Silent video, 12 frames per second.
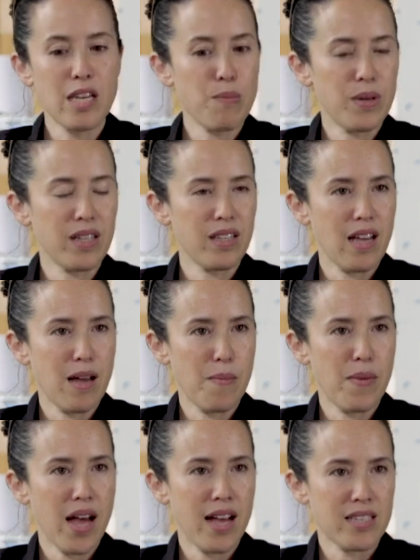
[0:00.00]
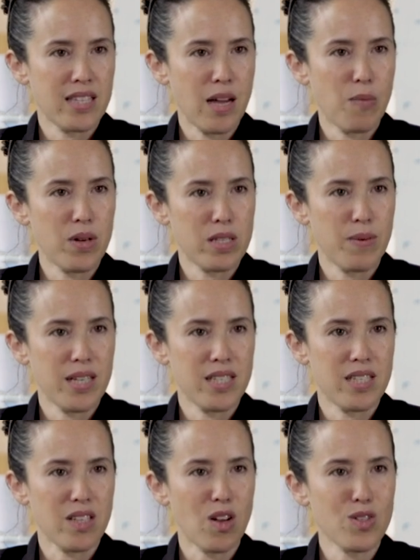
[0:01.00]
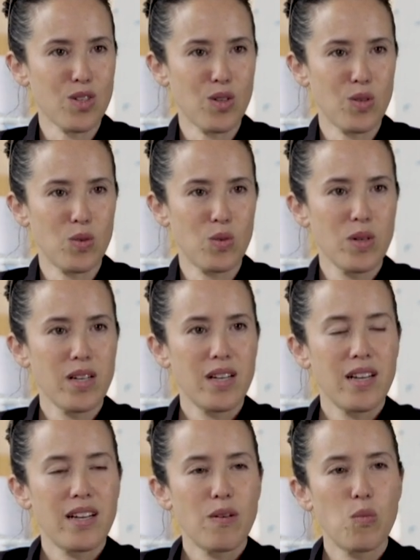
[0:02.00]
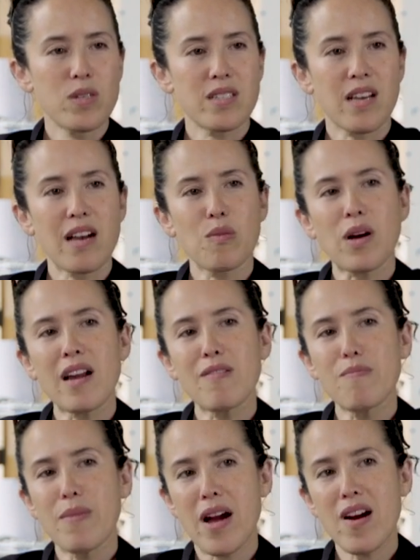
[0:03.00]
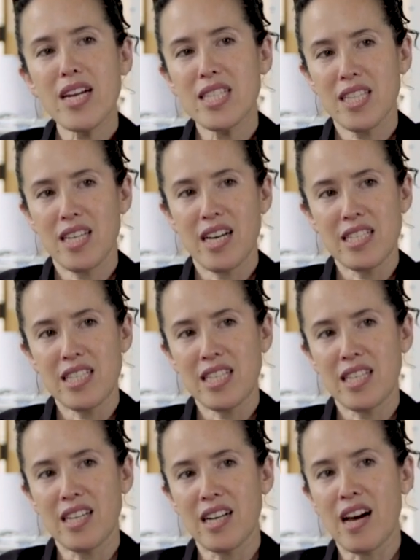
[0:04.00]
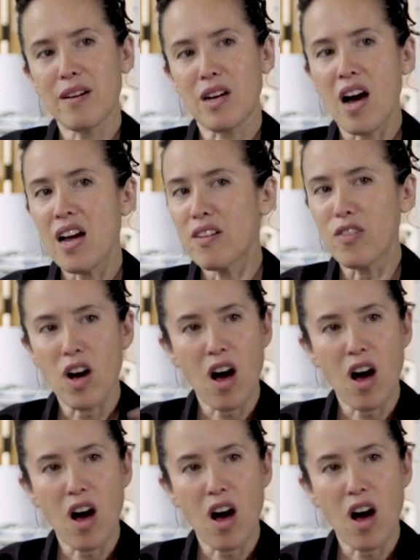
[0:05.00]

keeping them as separate spaces also was kind of married to the idea that I kind of